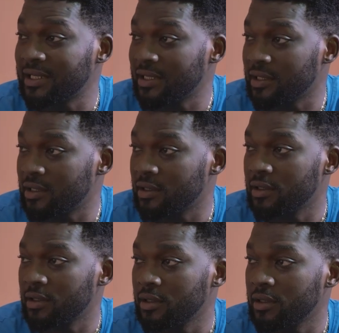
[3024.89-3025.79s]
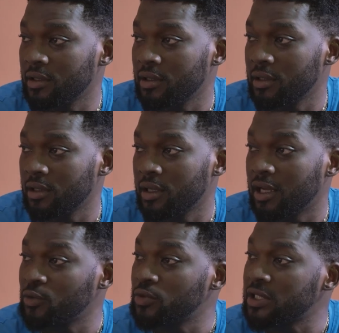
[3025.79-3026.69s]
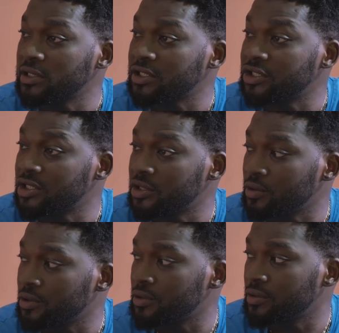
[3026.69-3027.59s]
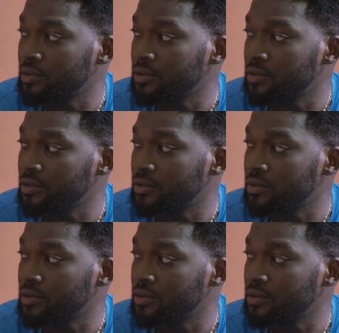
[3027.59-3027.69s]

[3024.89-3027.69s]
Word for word: king and without a shield.